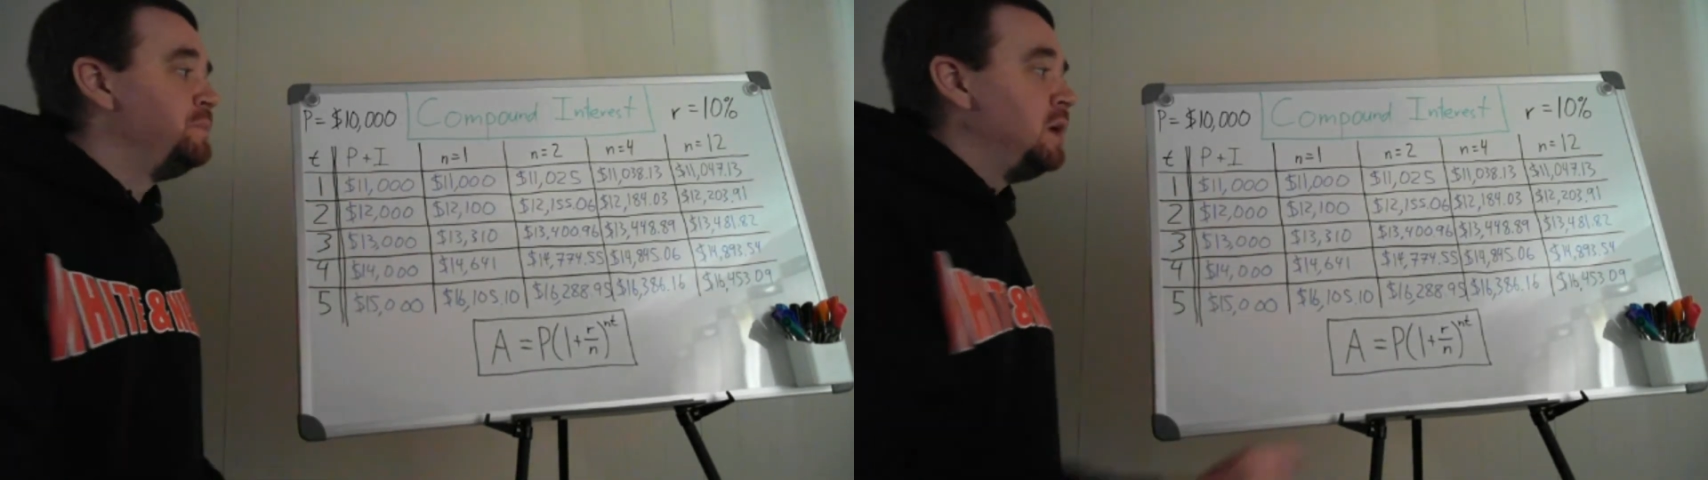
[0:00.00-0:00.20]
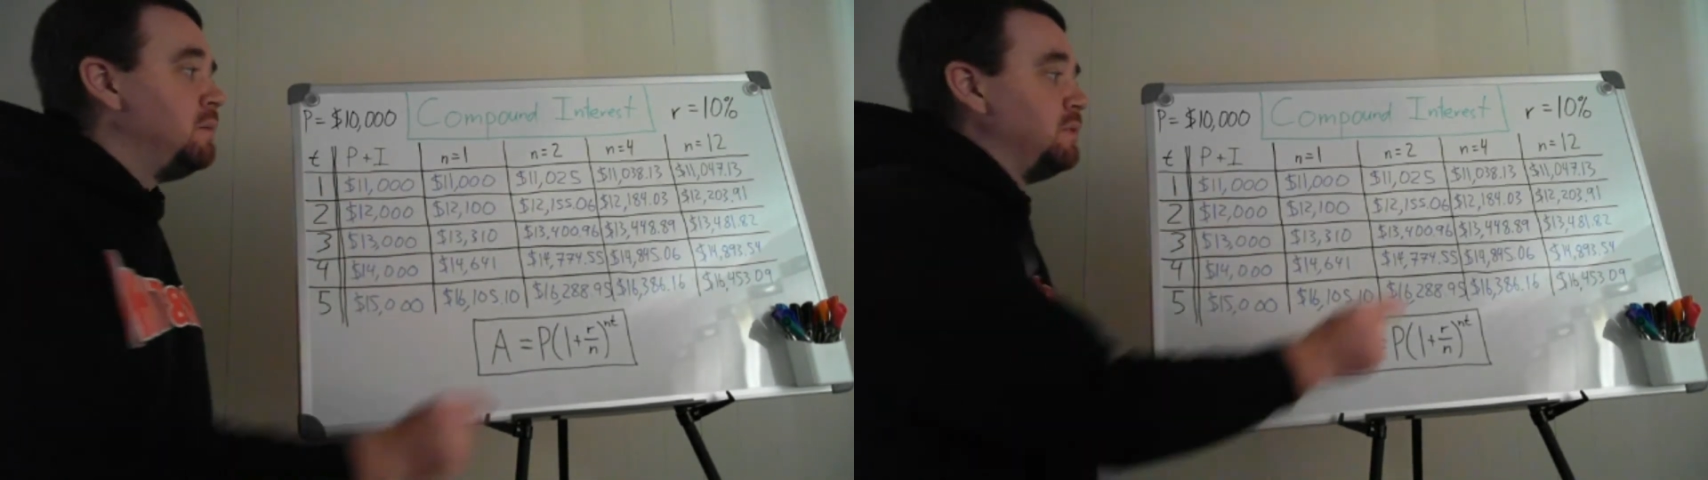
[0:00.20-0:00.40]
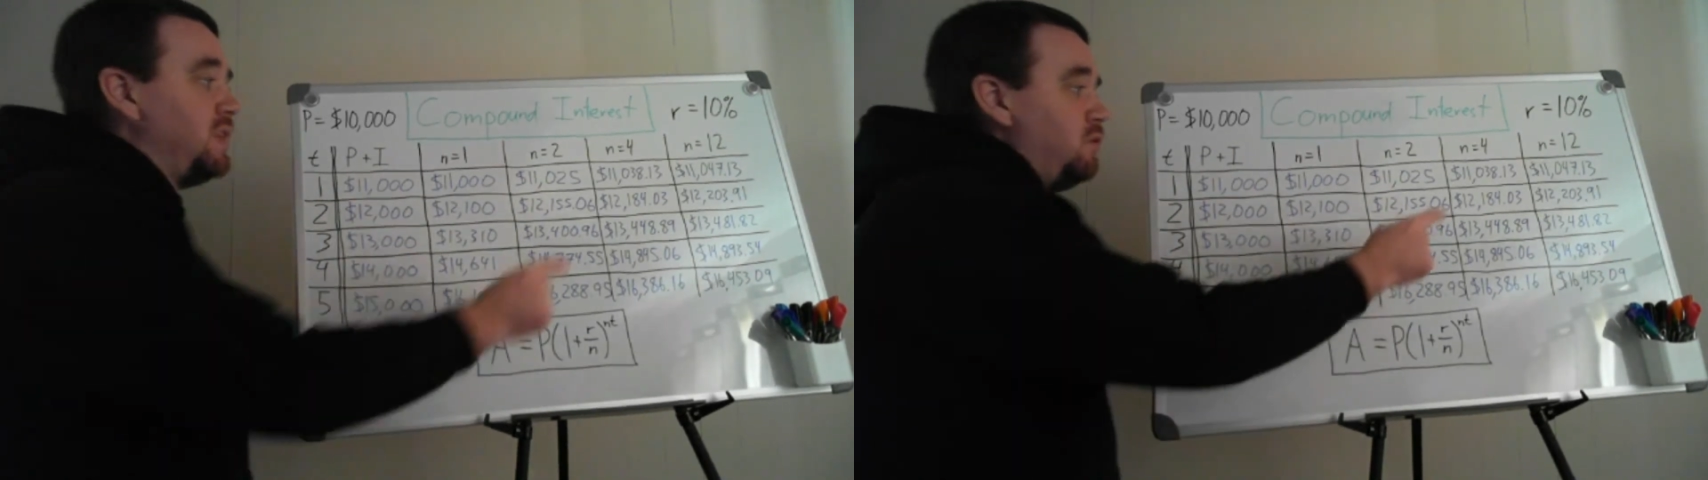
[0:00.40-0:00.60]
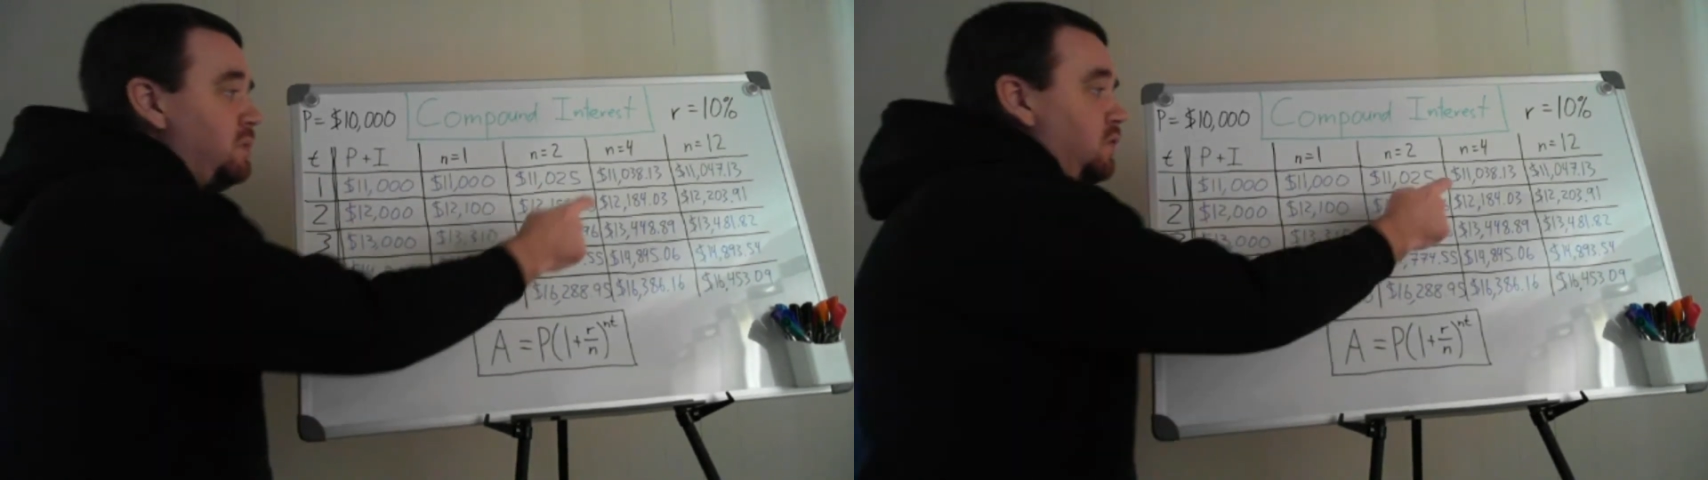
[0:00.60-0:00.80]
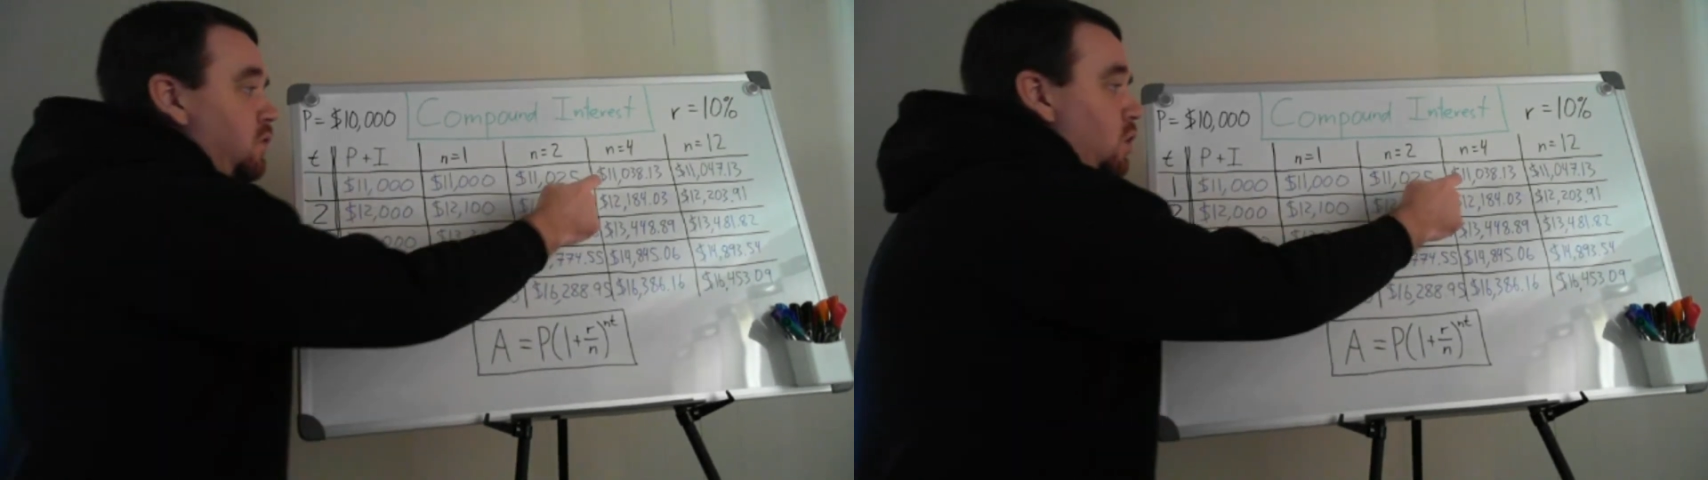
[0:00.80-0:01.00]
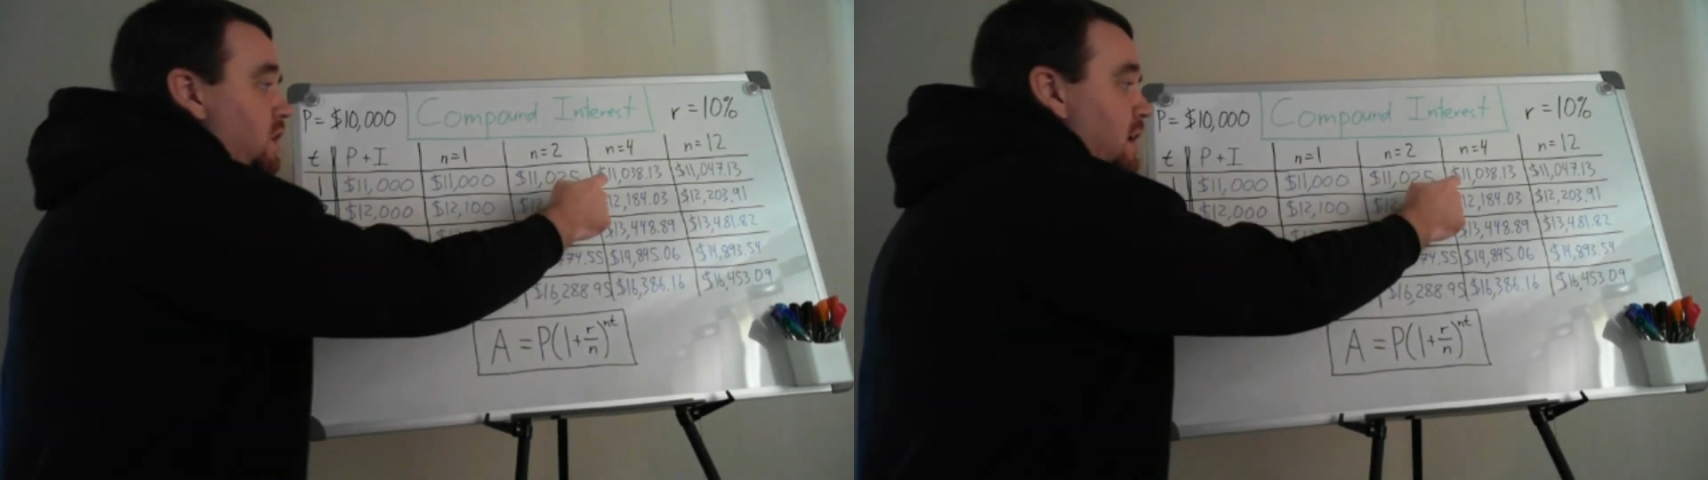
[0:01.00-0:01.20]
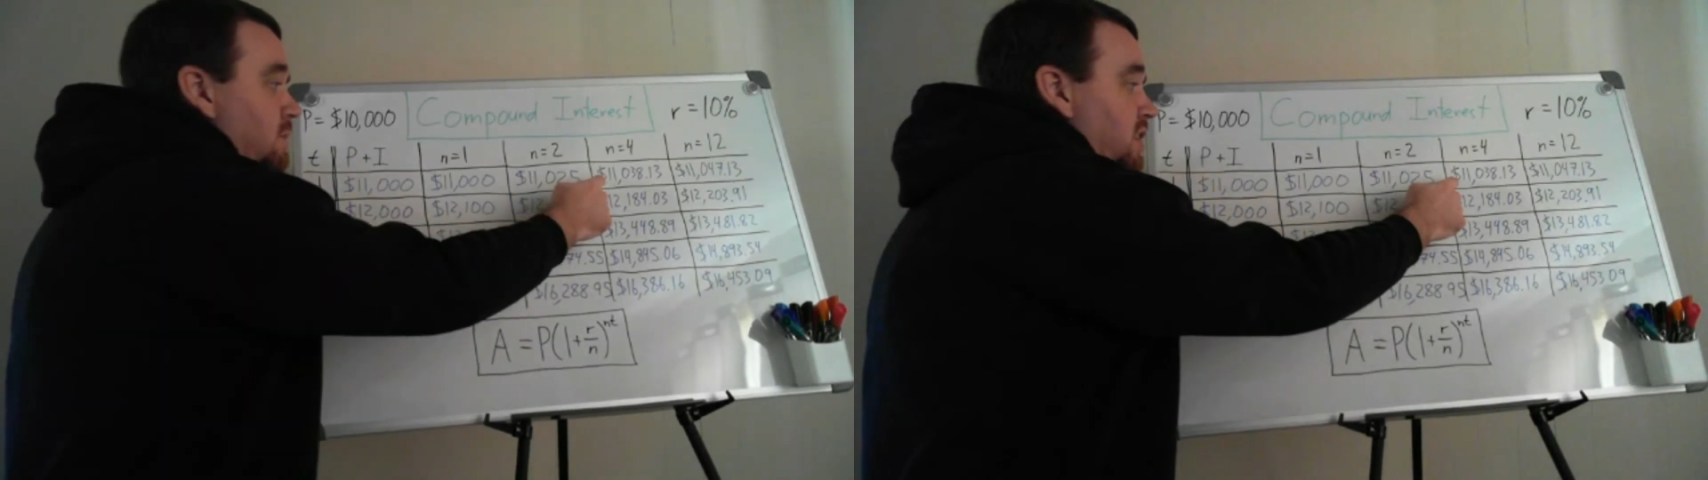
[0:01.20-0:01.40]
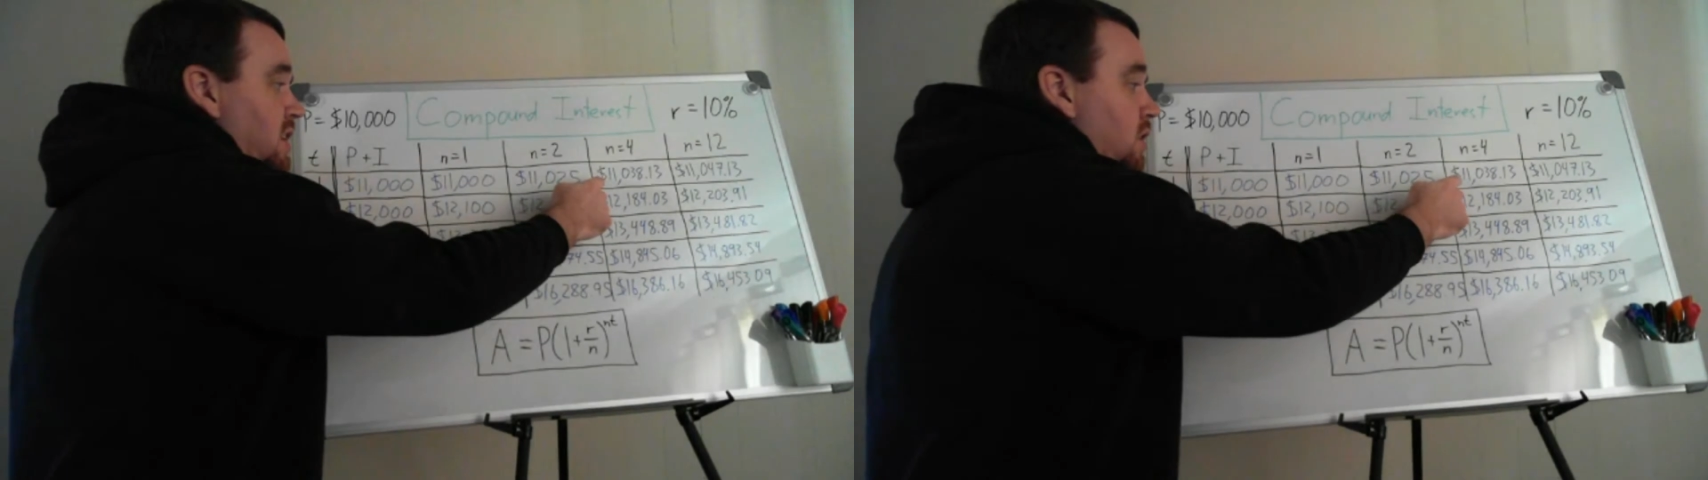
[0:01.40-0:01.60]
Remember, that would be 4
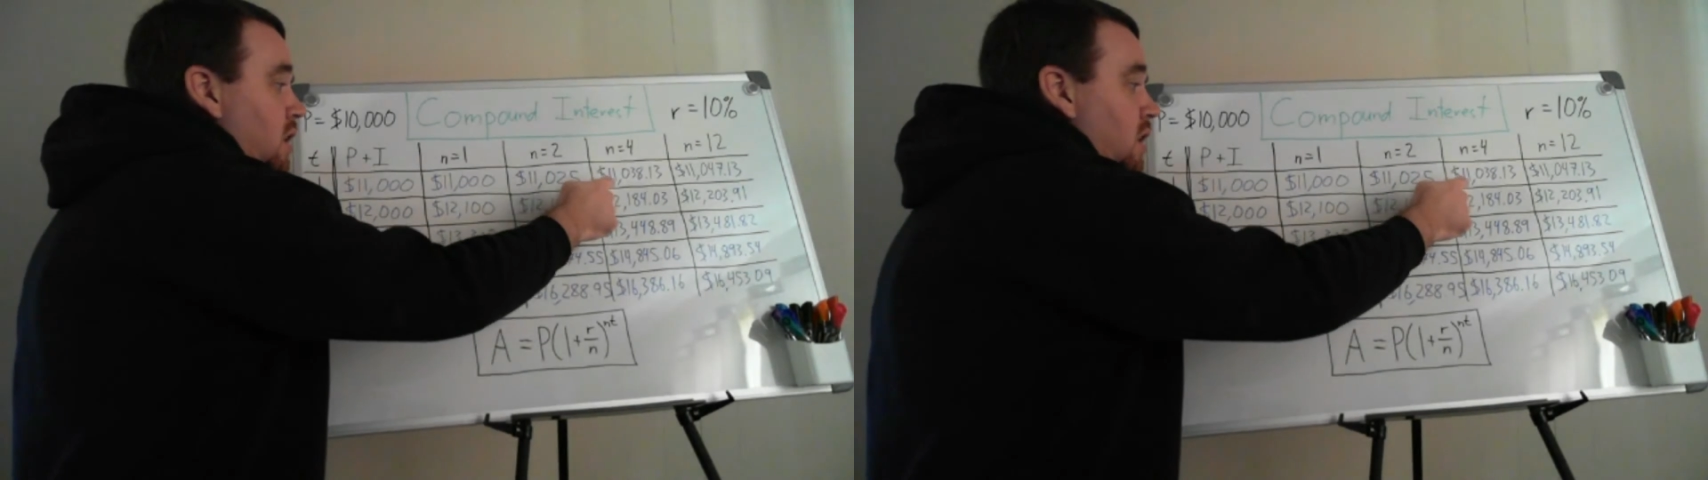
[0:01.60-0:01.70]
times here,